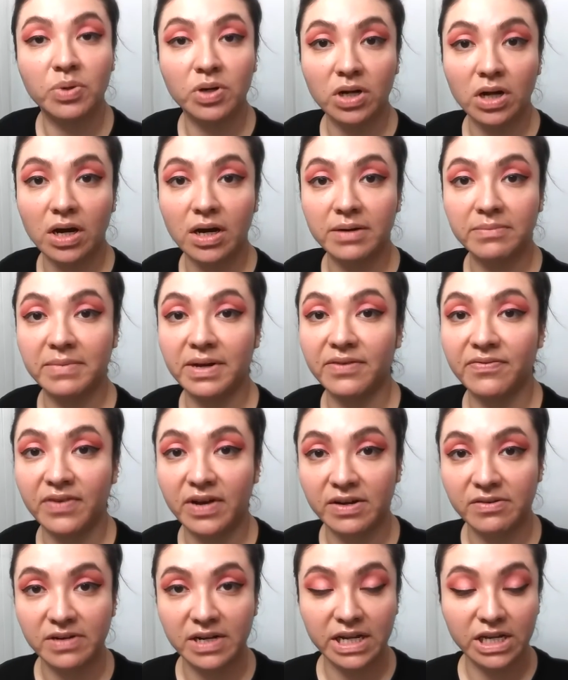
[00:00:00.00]
Put on my
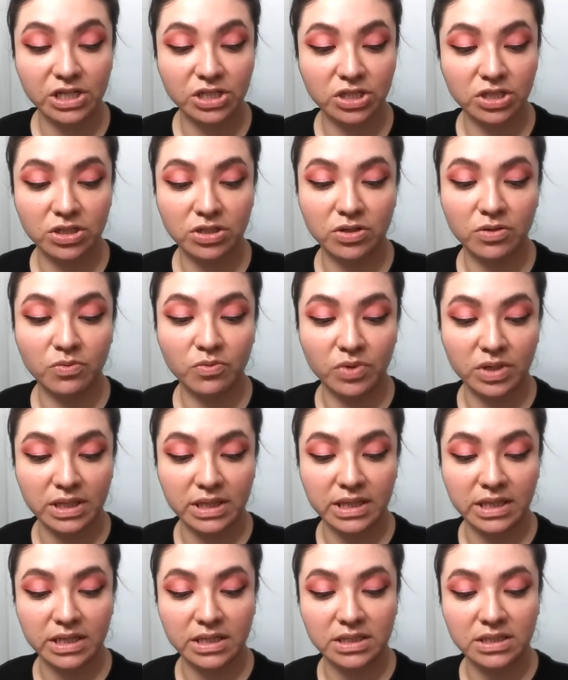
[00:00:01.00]
foundation
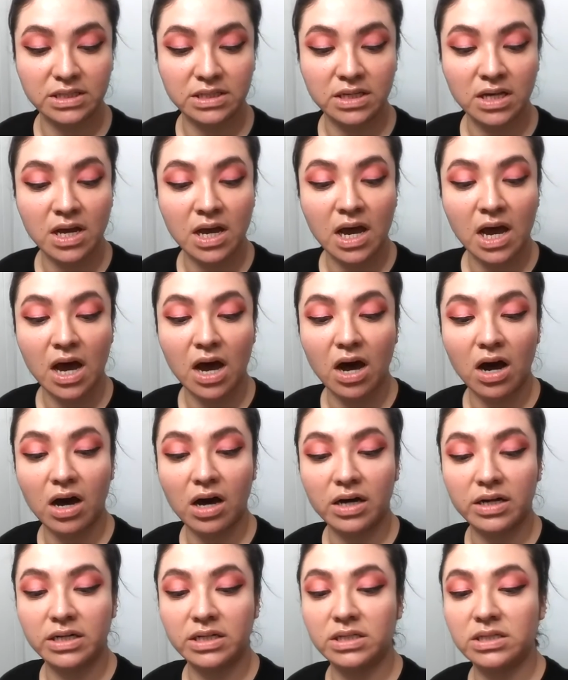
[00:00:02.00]
with this
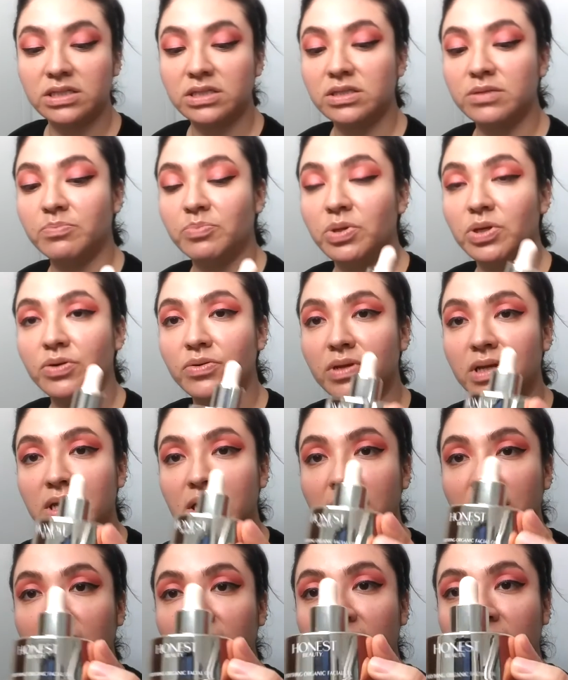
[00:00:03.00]
Honest
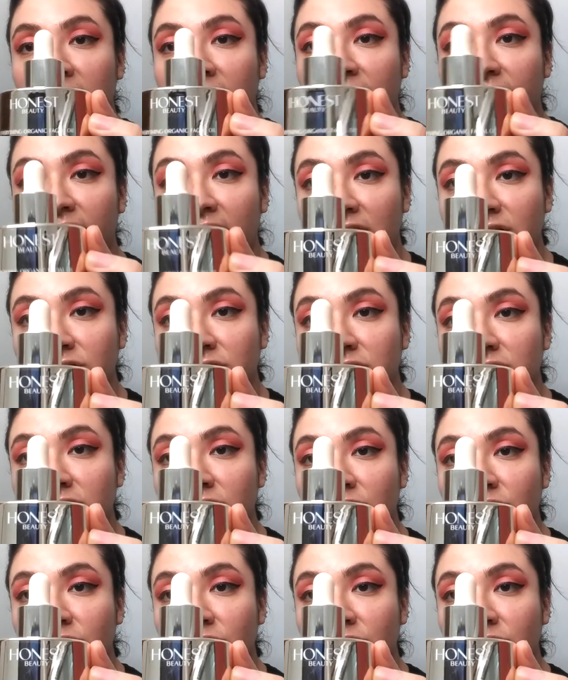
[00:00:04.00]
Beauty facial